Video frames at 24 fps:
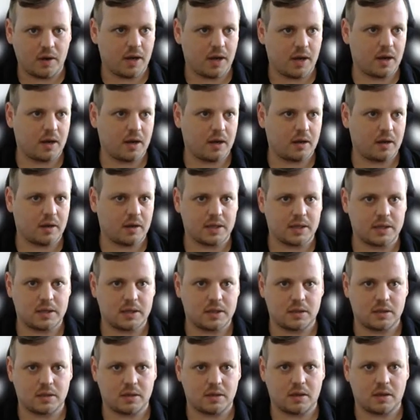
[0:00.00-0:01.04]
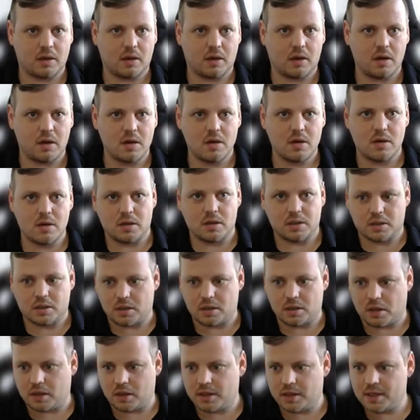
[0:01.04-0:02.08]
here. Let's
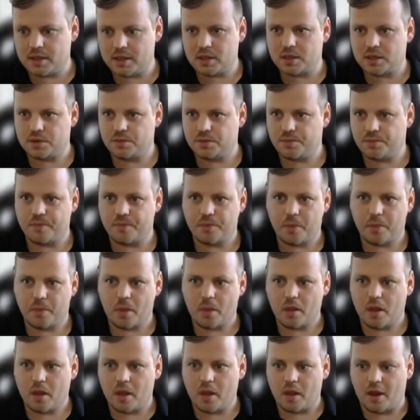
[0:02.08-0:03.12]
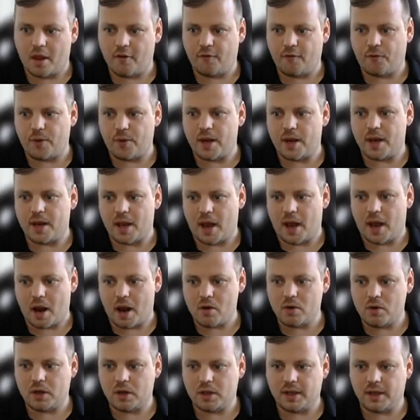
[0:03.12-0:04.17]
start this. If we
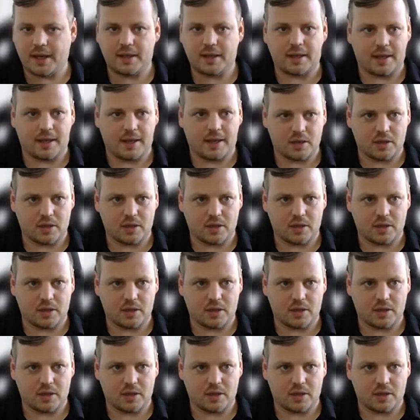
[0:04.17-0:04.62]
now click the